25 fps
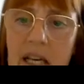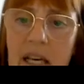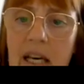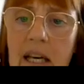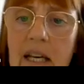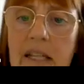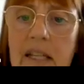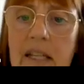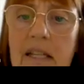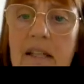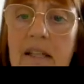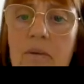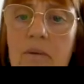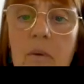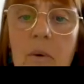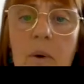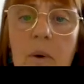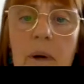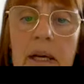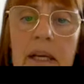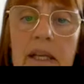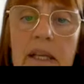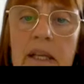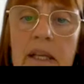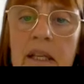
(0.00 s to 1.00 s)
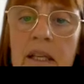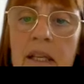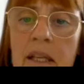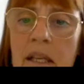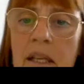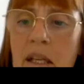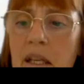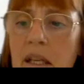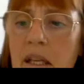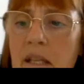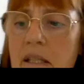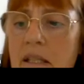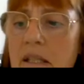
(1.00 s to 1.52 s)
And that when
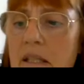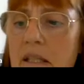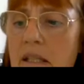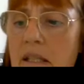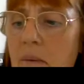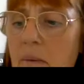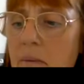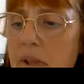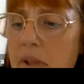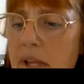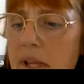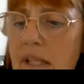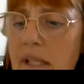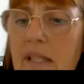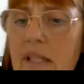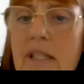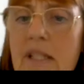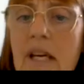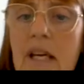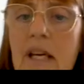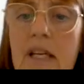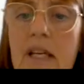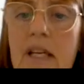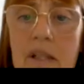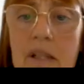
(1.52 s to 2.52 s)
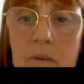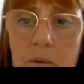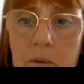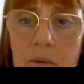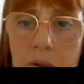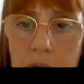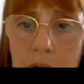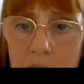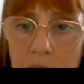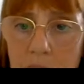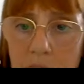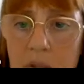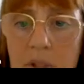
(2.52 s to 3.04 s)
something
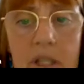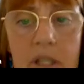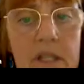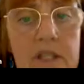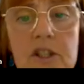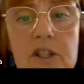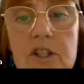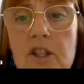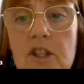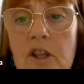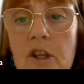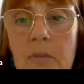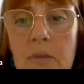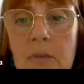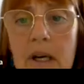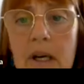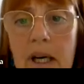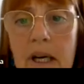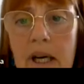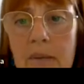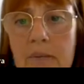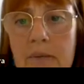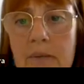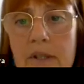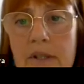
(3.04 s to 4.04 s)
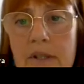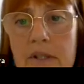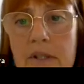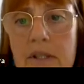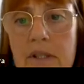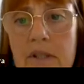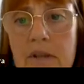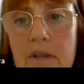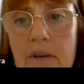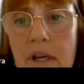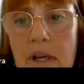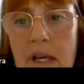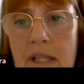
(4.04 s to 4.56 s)
terrible, trauma, happens
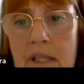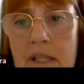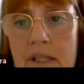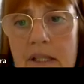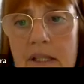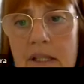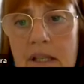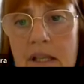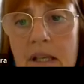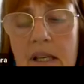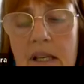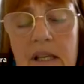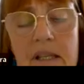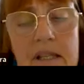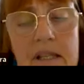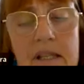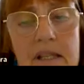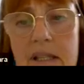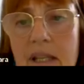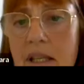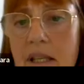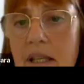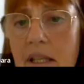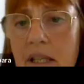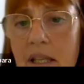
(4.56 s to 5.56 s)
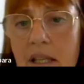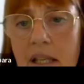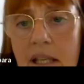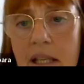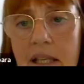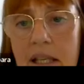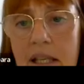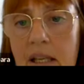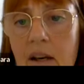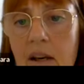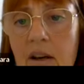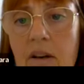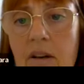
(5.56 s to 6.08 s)
to us, suddenly
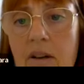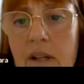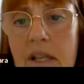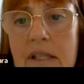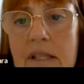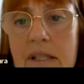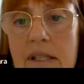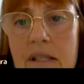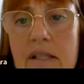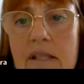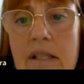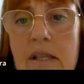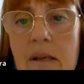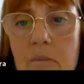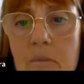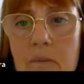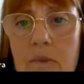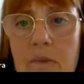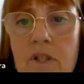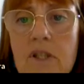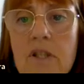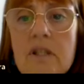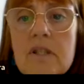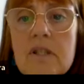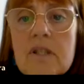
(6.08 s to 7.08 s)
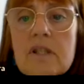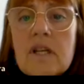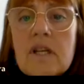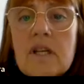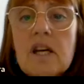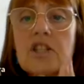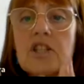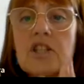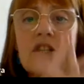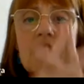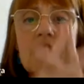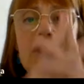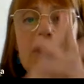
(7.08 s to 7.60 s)
all these assumptions are
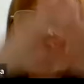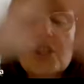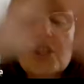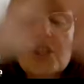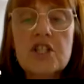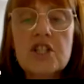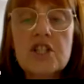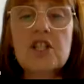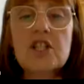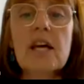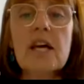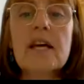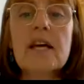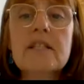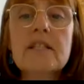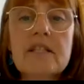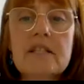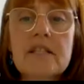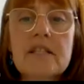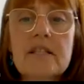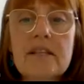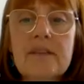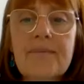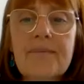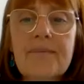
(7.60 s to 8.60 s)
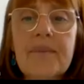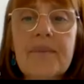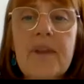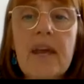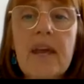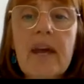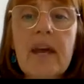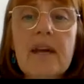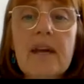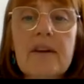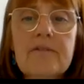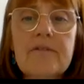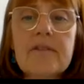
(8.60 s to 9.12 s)
just shattered.
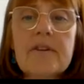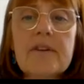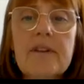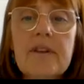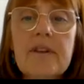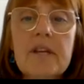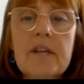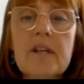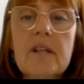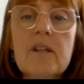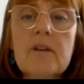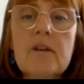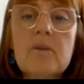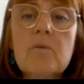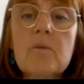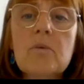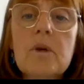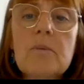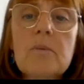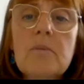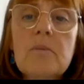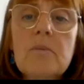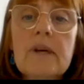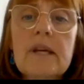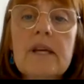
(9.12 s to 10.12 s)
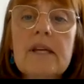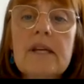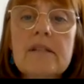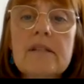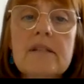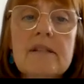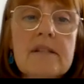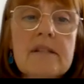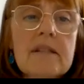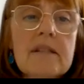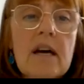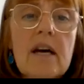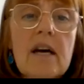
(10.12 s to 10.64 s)
Everything that we
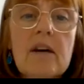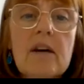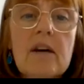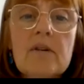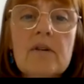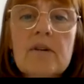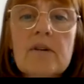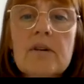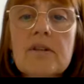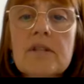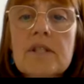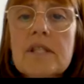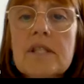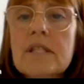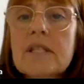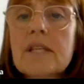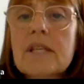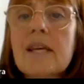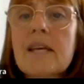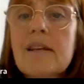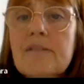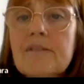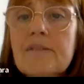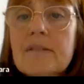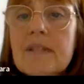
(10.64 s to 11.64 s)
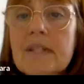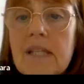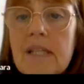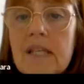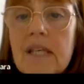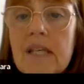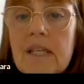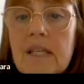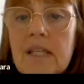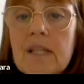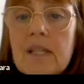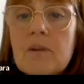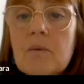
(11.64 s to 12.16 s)
based our safety
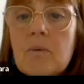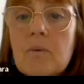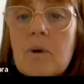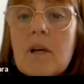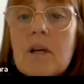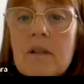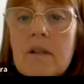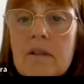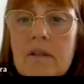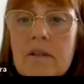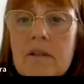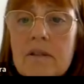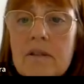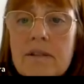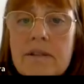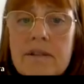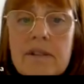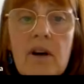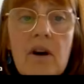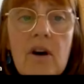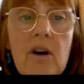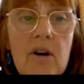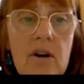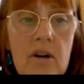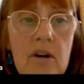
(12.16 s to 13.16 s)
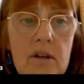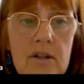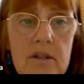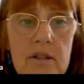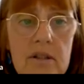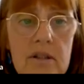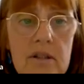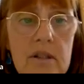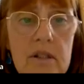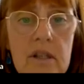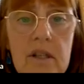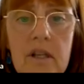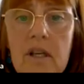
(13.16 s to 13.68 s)
in the world
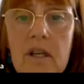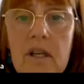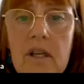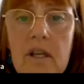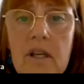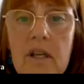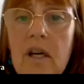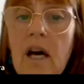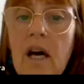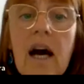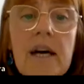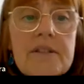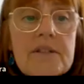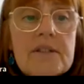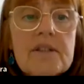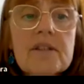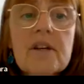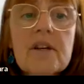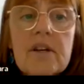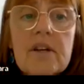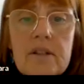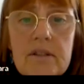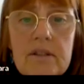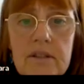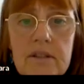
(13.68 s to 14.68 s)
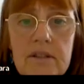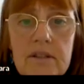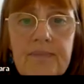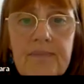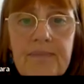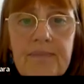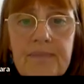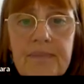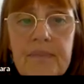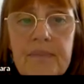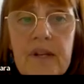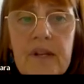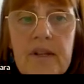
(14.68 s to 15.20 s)
on has gone.
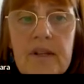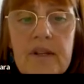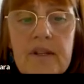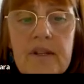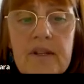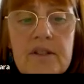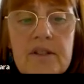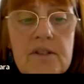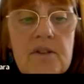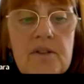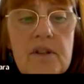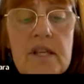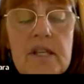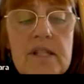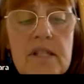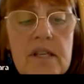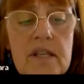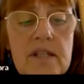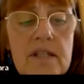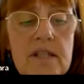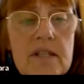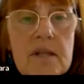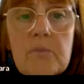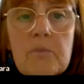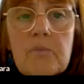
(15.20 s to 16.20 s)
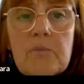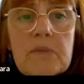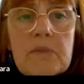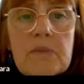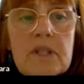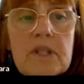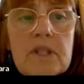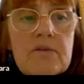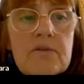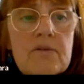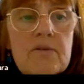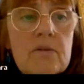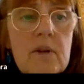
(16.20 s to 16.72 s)
So this
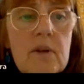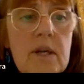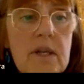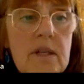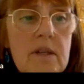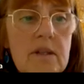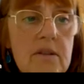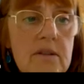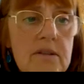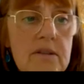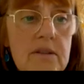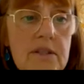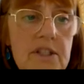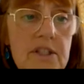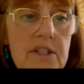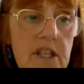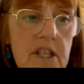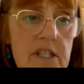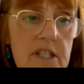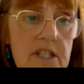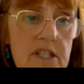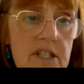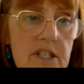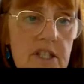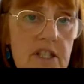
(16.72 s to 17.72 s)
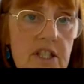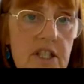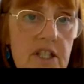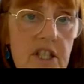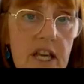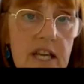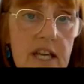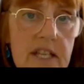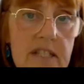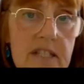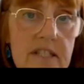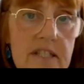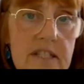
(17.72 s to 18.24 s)
assumptive world just
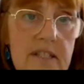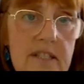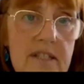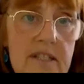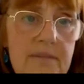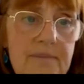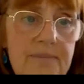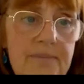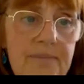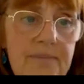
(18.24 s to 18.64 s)
shatters.